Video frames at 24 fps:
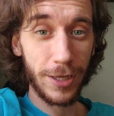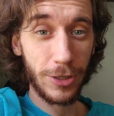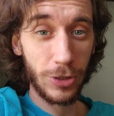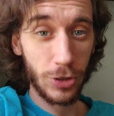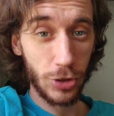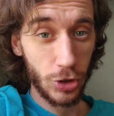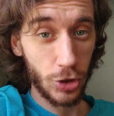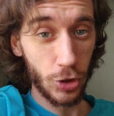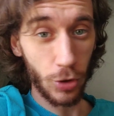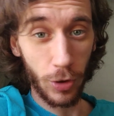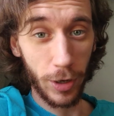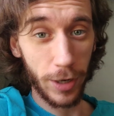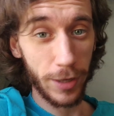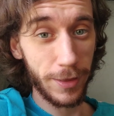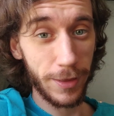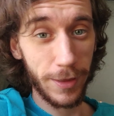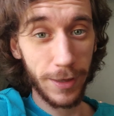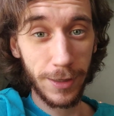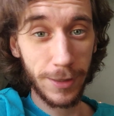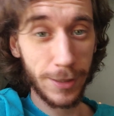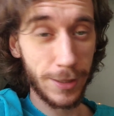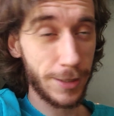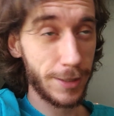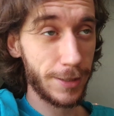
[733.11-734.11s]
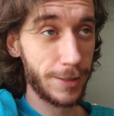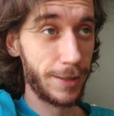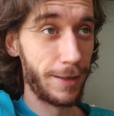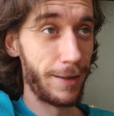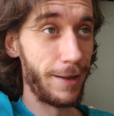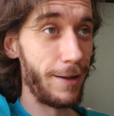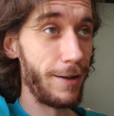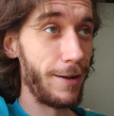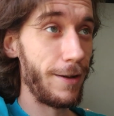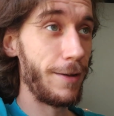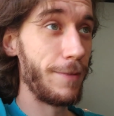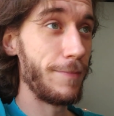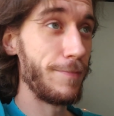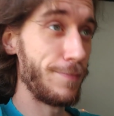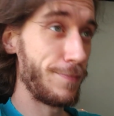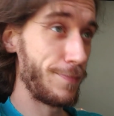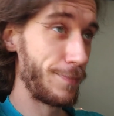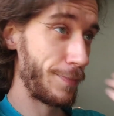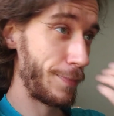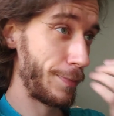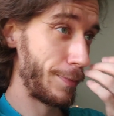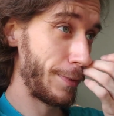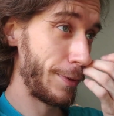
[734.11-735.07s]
enjoyed this. I'm